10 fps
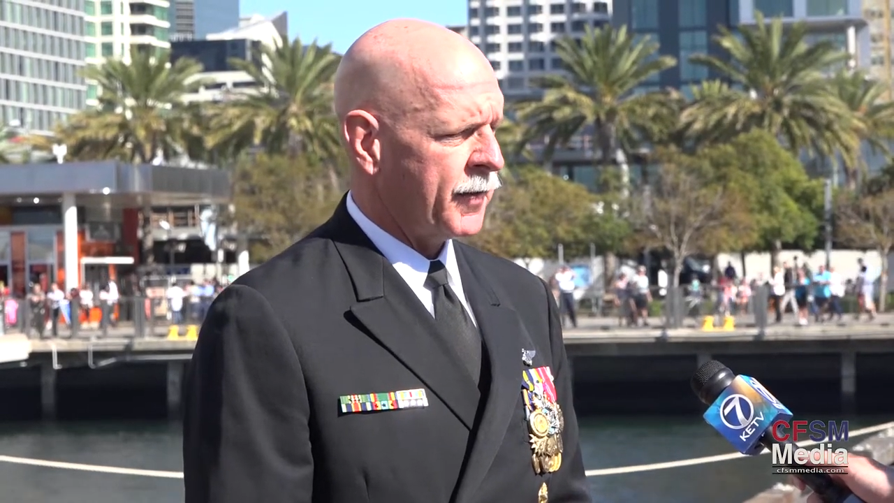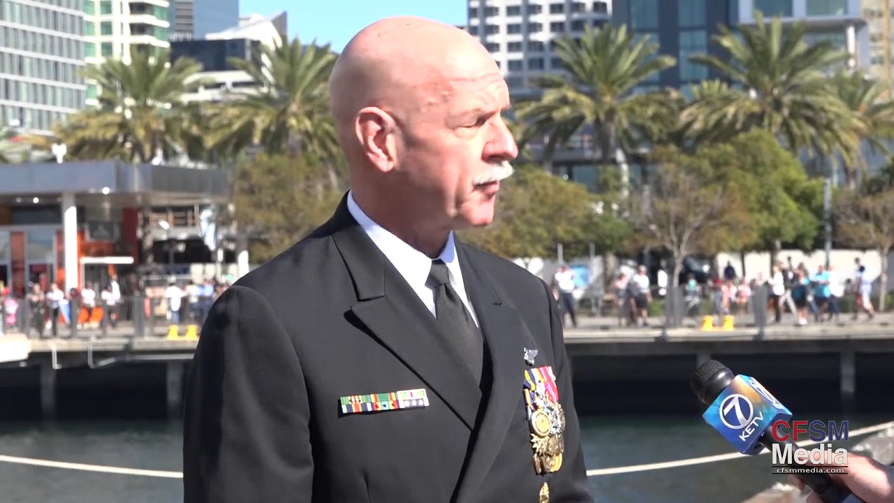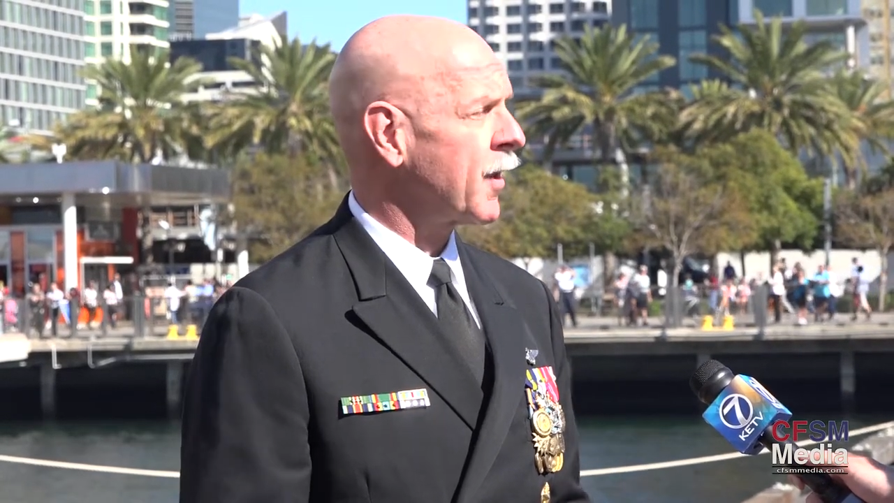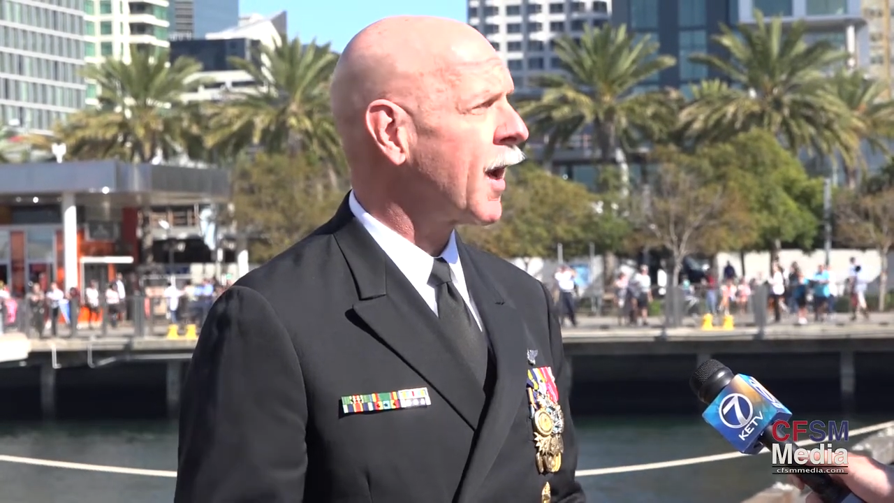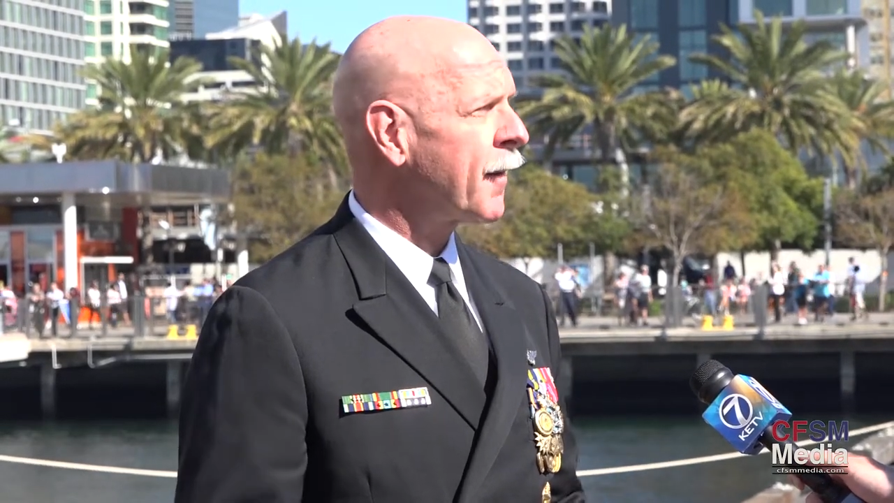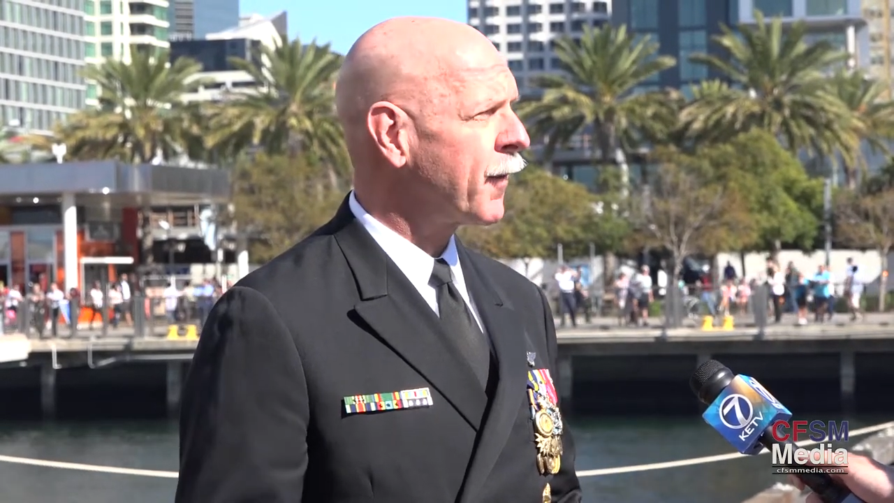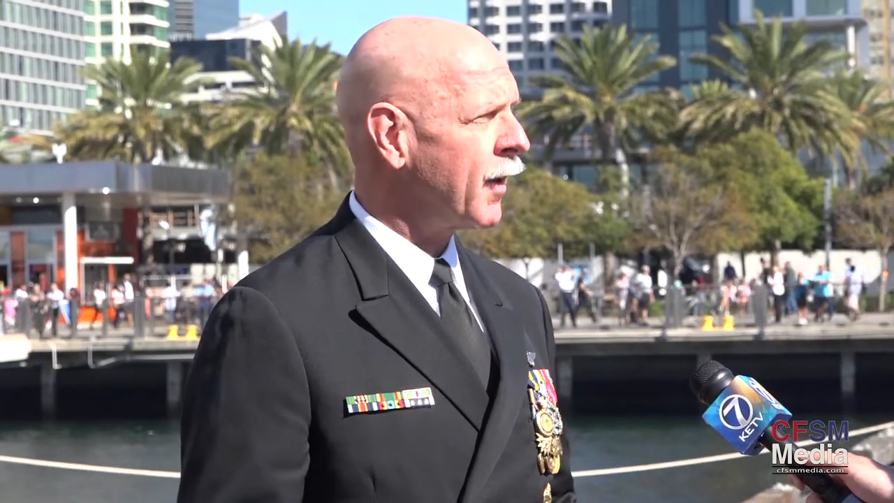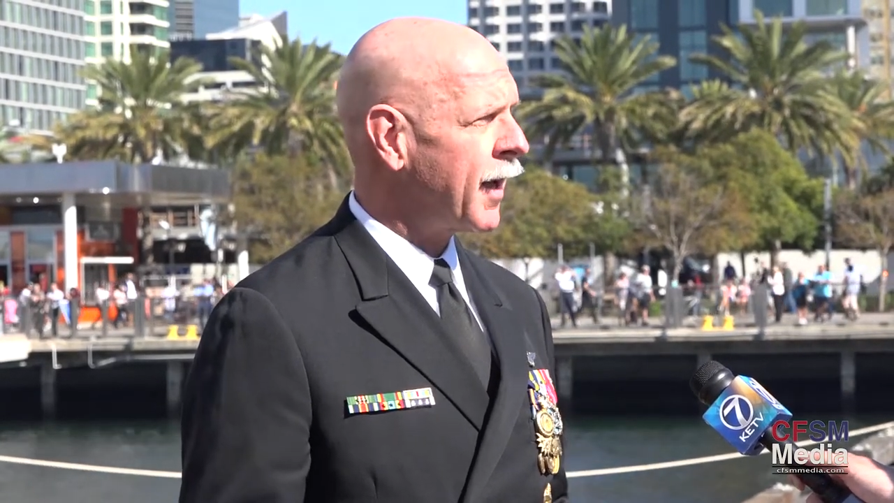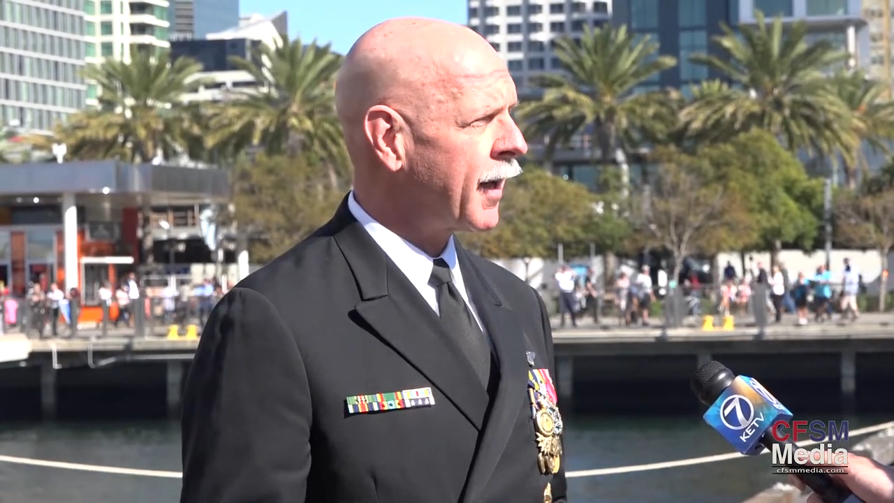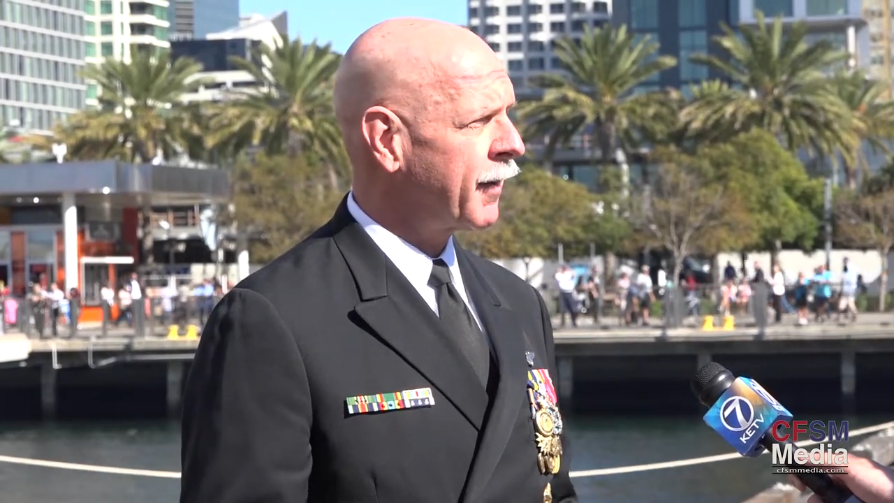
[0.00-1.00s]
there's an awful
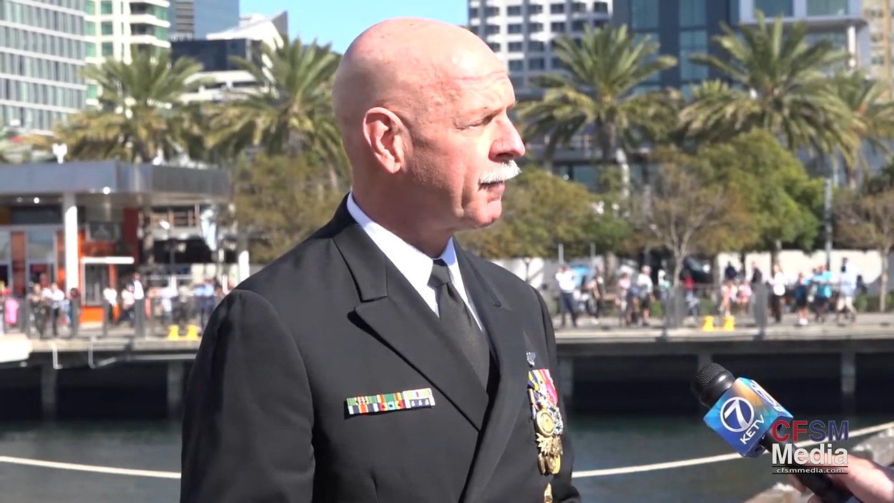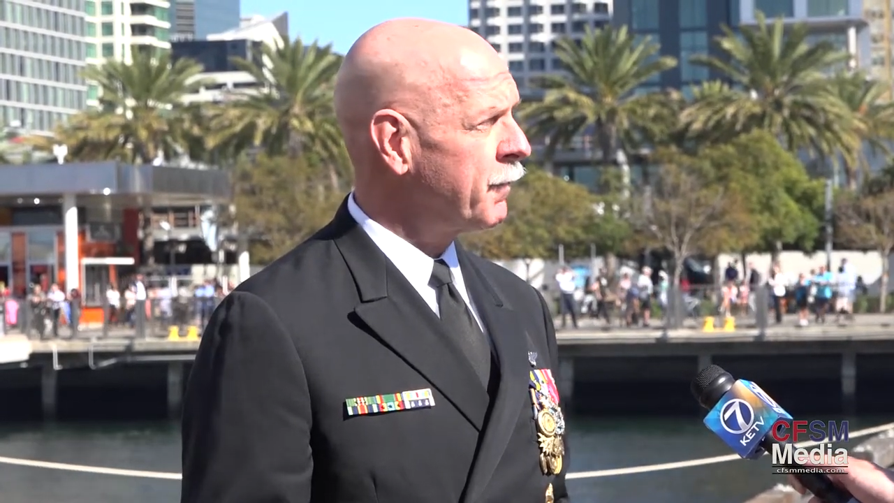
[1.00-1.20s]
lot of